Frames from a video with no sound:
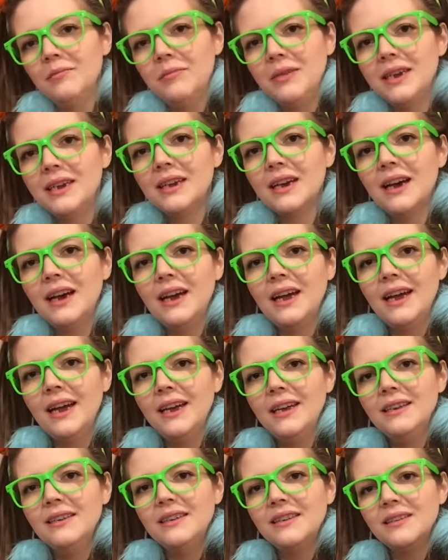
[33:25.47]
Be
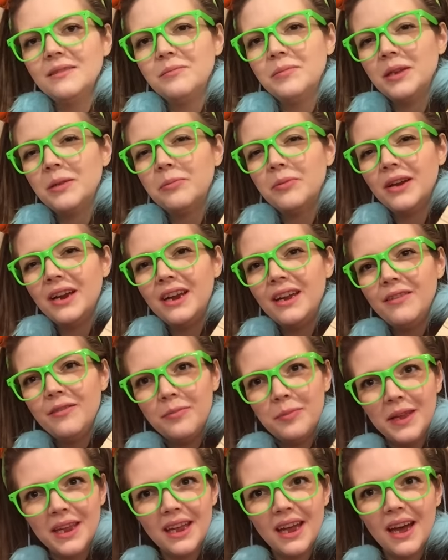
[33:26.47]
kind, be
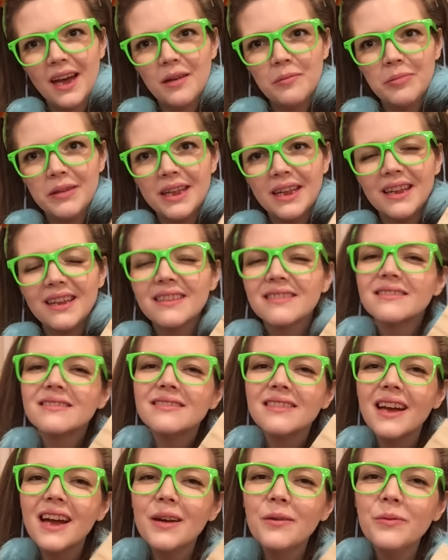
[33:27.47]
brave, be happy.
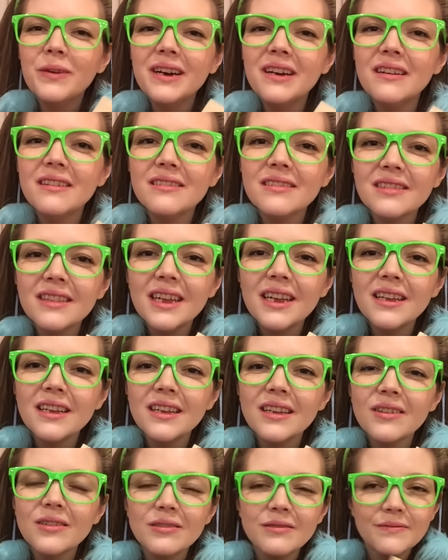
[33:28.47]
I will, thank
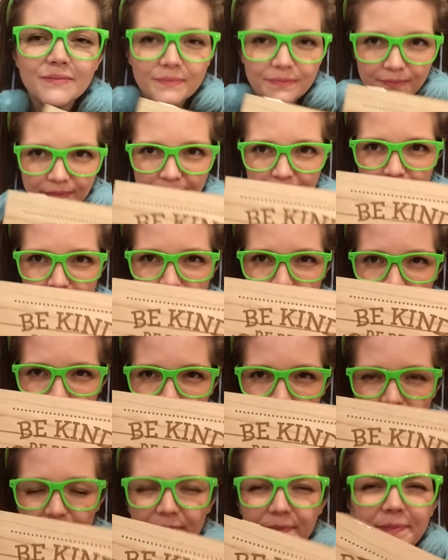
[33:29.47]
you.
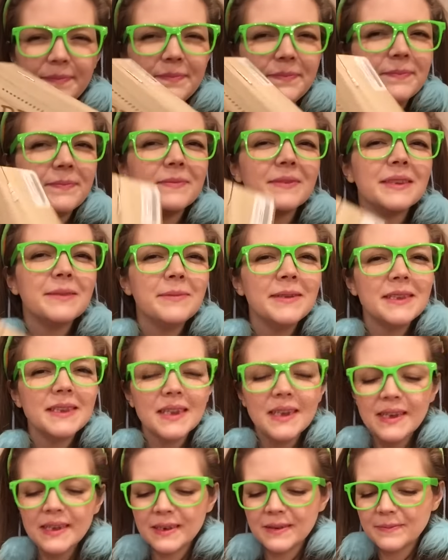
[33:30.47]
Mmm, it smells
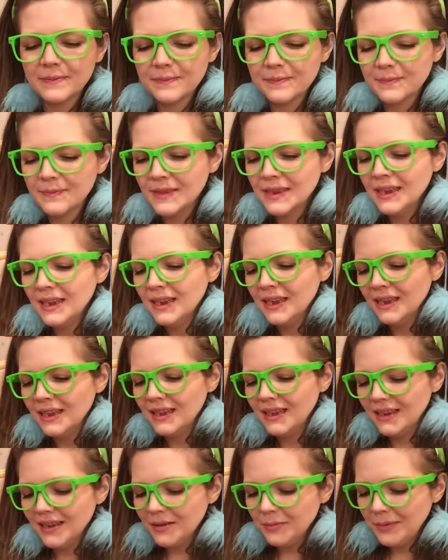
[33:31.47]
good.
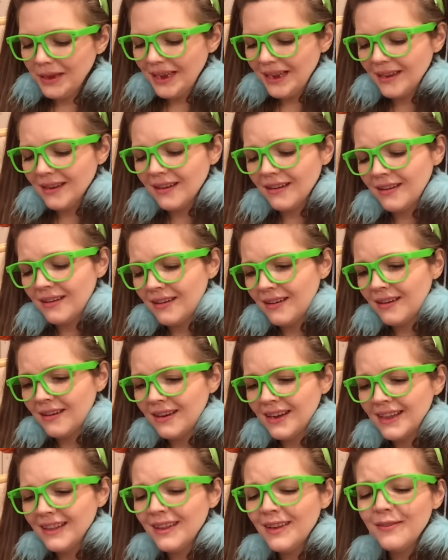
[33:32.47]
Yummy.
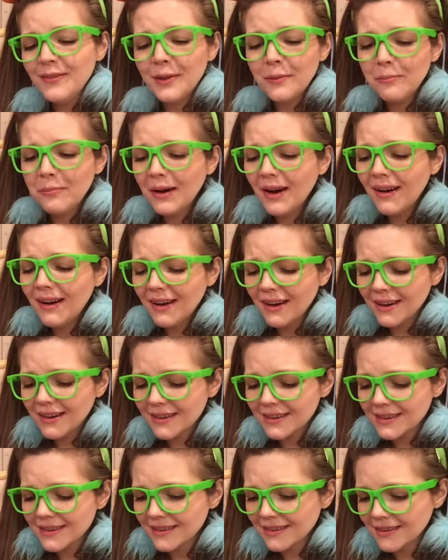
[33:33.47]
Oh, I love the
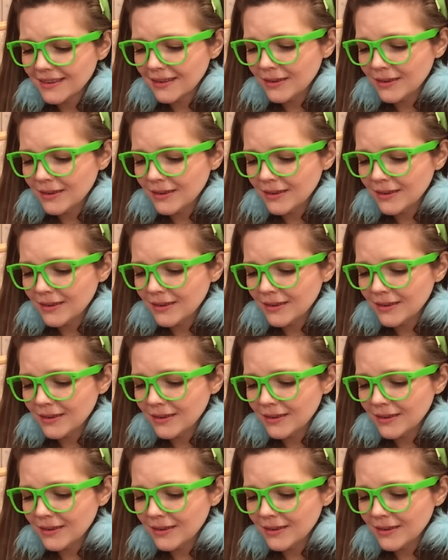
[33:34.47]
box.